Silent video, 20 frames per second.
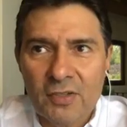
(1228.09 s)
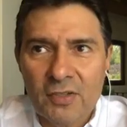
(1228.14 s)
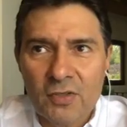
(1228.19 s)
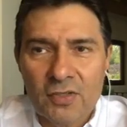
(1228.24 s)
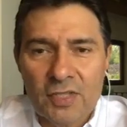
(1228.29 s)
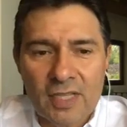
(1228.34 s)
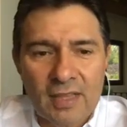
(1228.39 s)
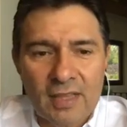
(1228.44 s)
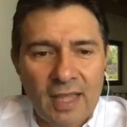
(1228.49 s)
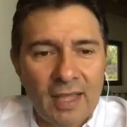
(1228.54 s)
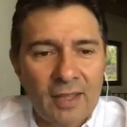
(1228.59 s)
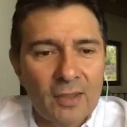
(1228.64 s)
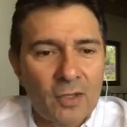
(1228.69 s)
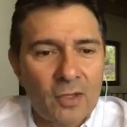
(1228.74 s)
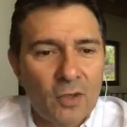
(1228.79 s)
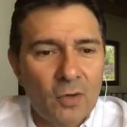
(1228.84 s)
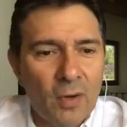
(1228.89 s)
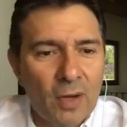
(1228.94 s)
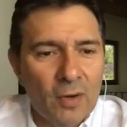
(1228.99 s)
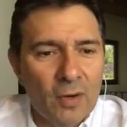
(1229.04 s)
using that
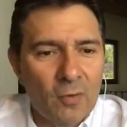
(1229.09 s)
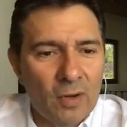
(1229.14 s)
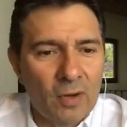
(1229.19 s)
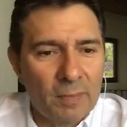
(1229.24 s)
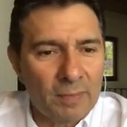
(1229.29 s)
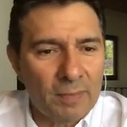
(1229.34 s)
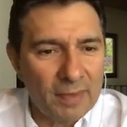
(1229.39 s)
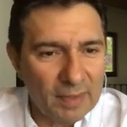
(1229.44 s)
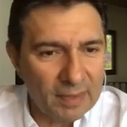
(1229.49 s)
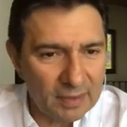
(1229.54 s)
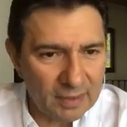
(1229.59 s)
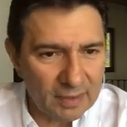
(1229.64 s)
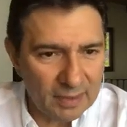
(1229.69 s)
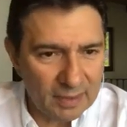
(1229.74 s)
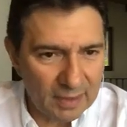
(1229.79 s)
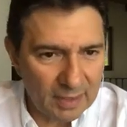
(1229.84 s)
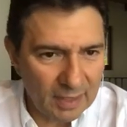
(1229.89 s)
new equipment.